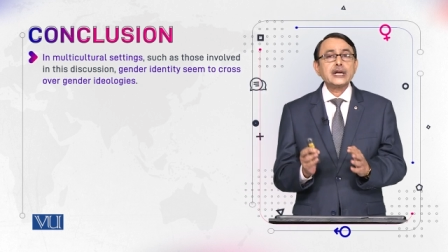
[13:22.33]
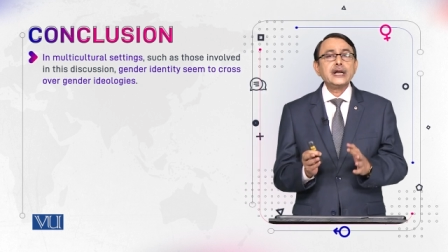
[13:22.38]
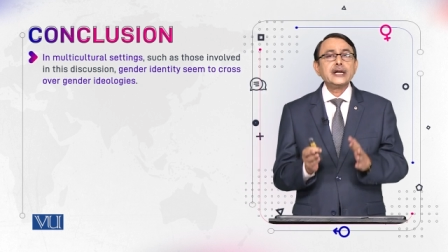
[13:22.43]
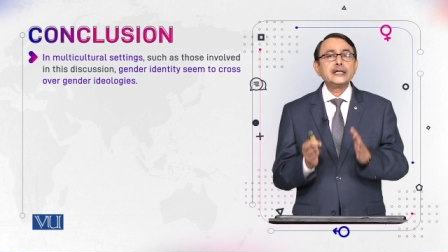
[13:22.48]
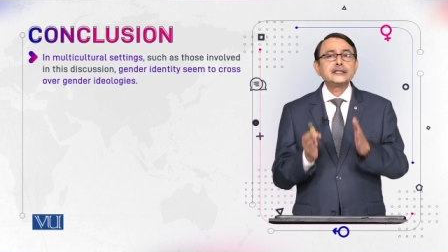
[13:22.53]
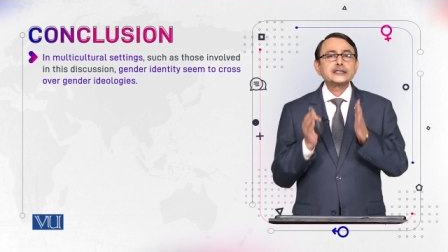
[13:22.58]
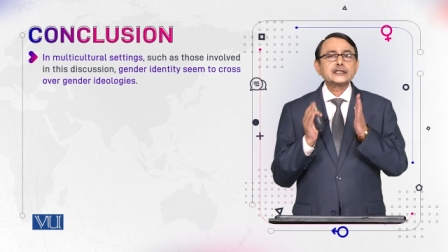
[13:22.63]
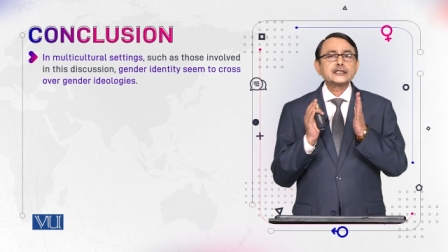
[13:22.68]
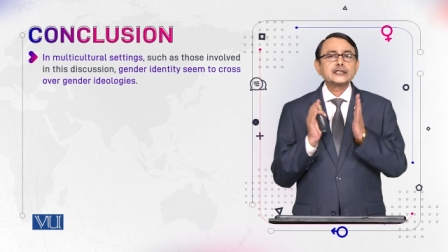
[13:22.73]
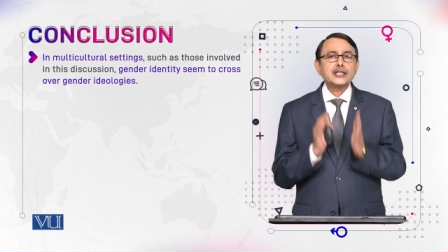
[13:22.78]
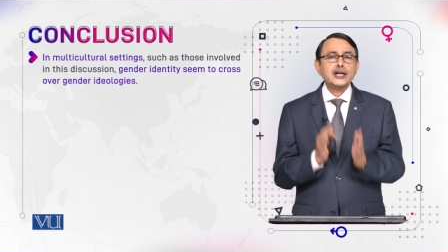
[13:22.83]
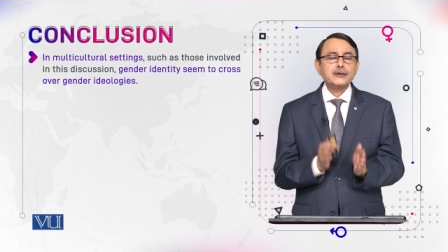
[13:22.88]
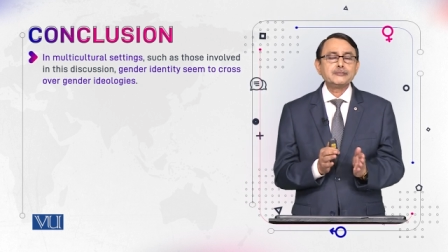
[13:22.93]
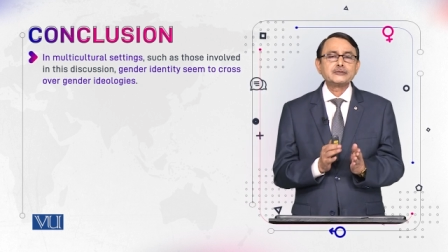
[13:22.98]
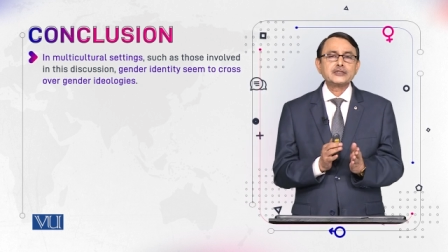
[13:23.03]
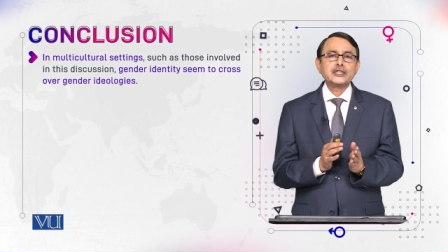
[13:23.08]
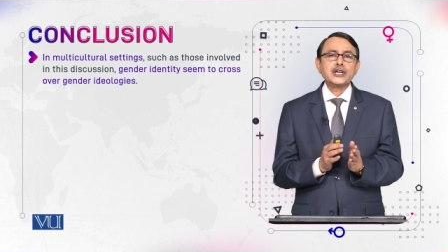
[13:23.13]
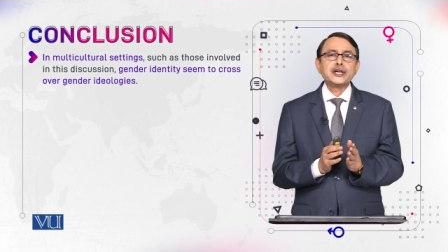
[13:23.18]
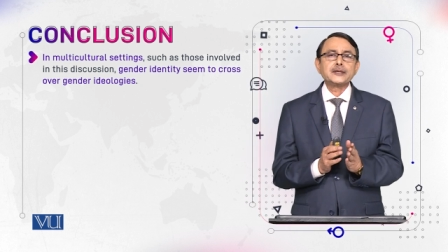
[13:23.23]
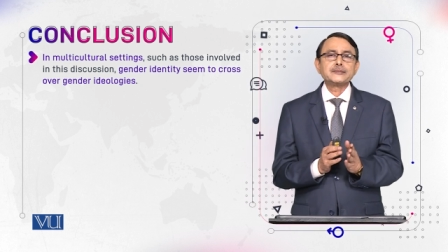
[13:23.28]
and
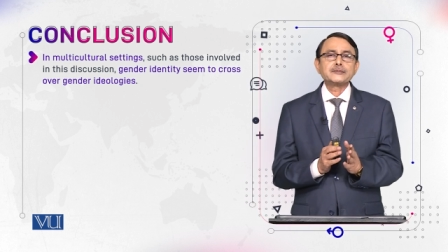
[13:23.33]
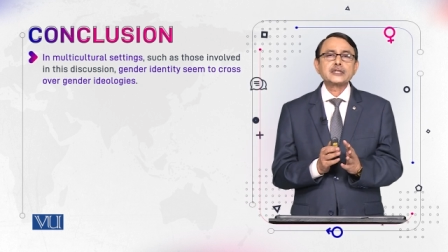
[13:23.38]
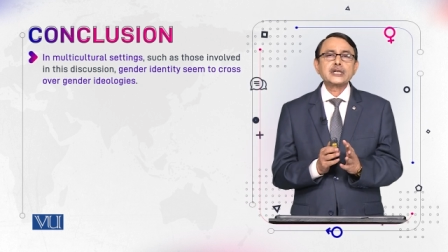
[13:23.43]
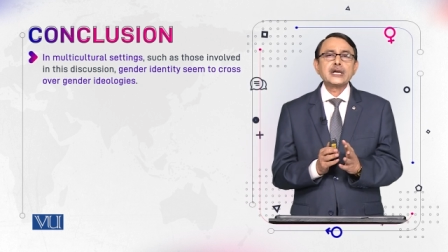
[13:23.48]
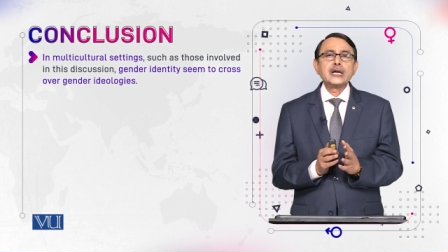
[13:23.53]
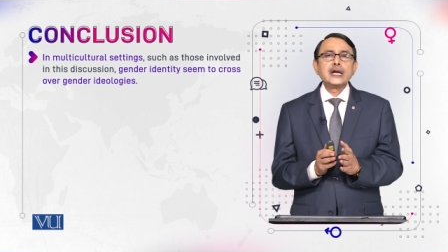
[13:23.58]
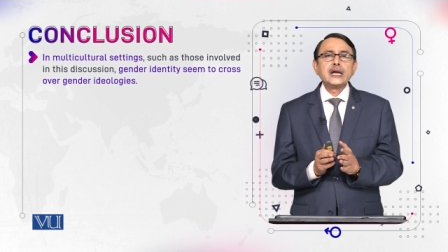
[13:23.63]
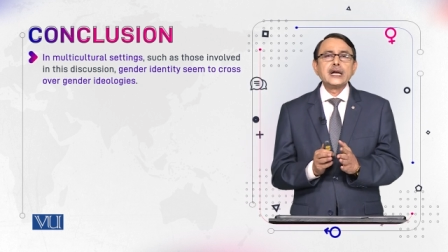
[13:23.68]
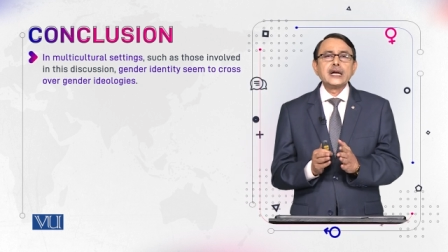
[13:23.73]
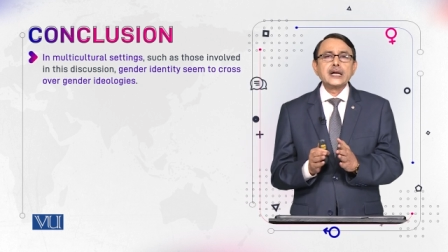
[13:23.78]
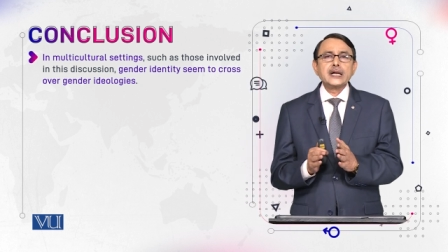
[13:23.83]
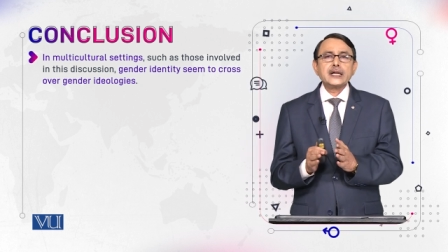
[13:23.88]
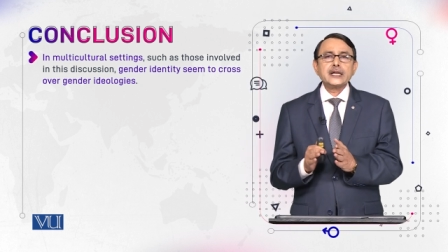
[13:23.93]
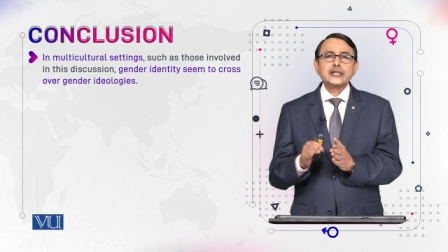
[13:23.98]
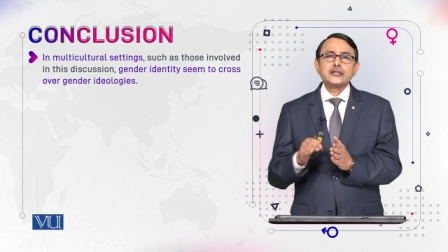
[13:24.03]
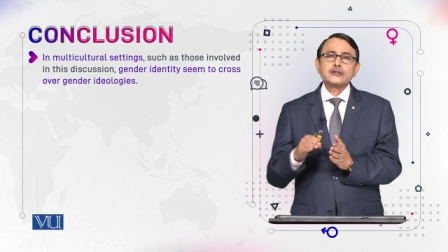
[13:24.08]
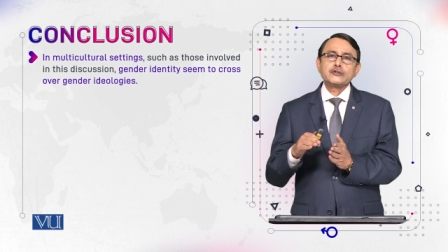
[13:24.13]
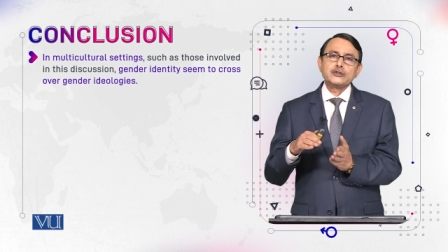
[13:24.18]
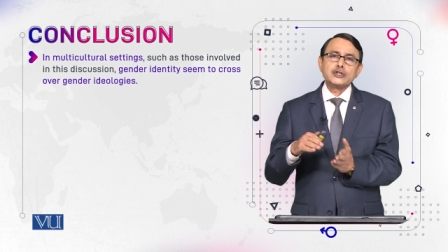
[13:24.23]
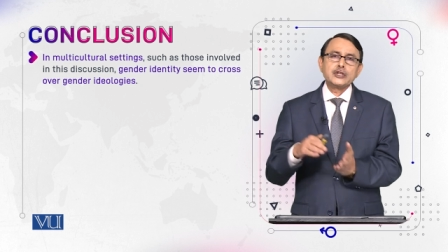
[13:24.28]
sometimes
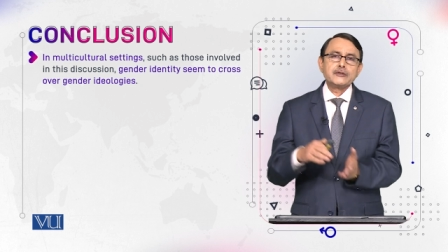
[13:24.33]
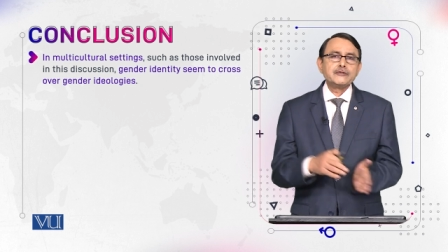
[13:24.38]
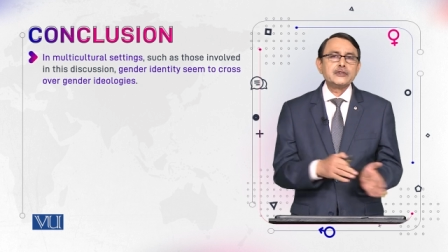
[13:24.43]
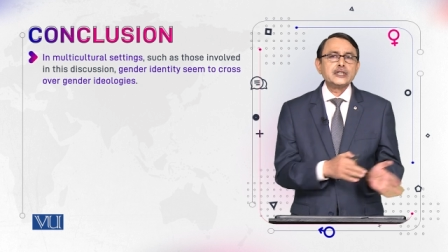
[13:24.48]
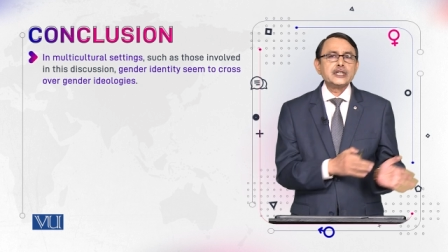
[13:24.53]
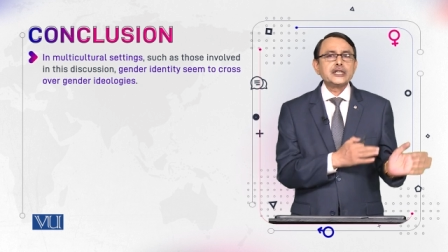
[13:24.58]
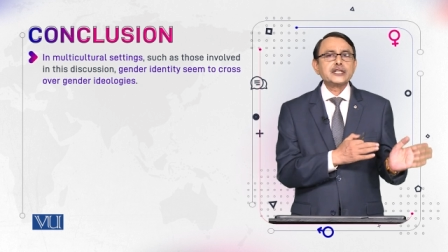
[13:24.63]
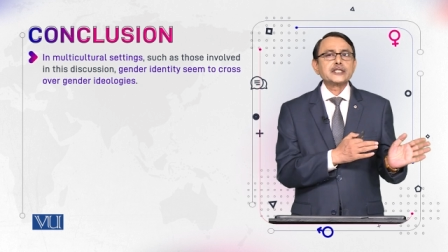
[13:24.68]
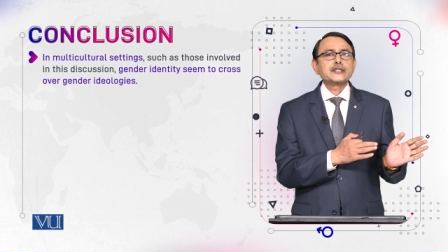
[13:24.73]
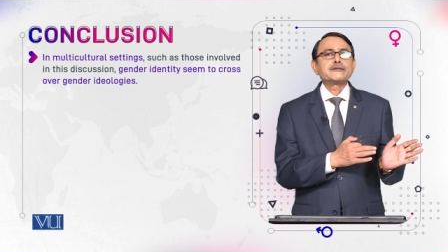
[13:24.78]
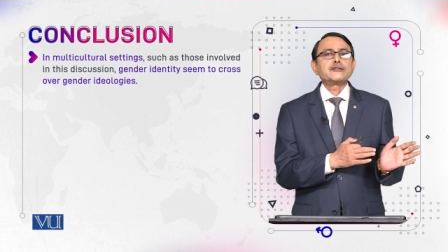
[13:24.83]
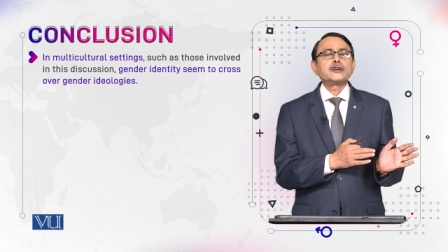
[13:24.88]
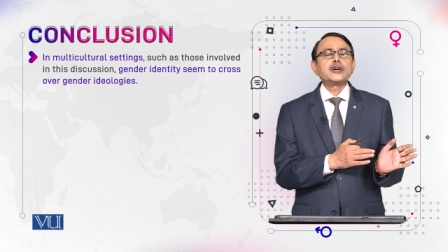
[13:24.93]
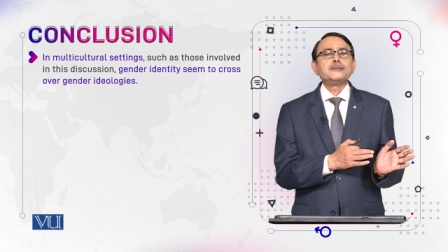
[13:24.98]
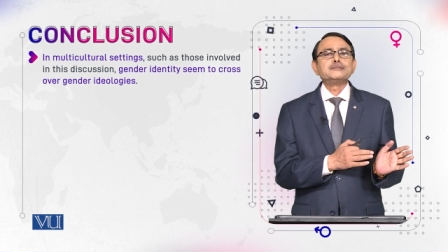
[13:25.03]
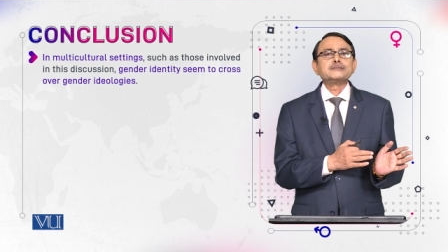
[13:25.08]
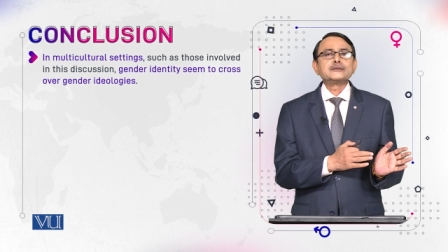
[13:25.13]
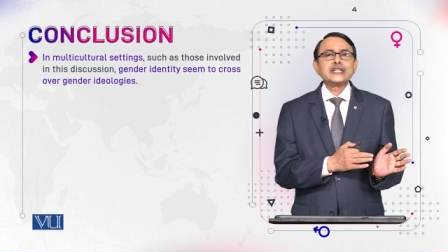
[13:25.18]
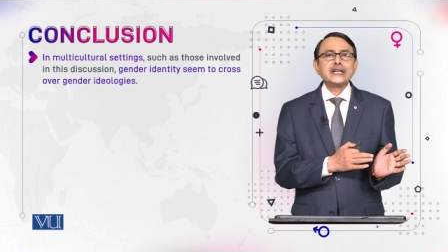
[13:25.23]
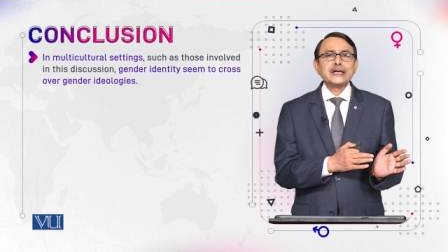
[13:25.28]
it deviates
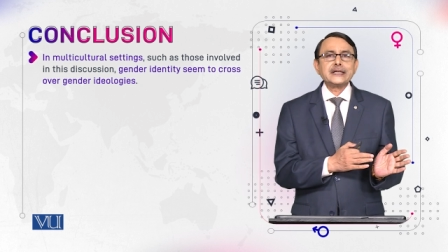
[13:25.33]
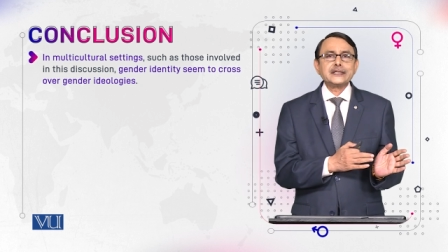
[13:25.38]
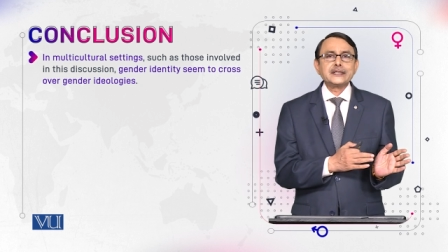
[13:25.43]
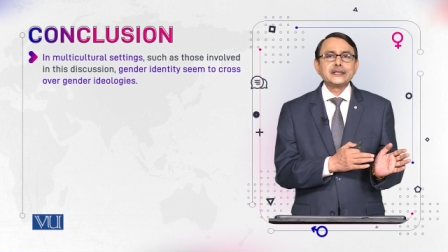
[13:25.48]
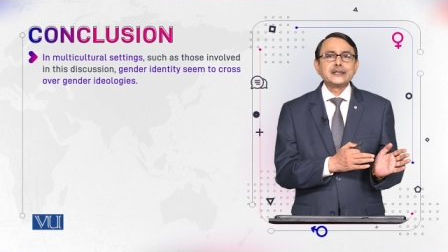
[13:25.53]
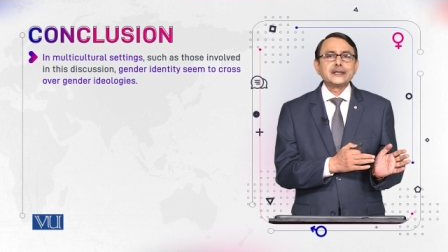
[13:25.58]
from that.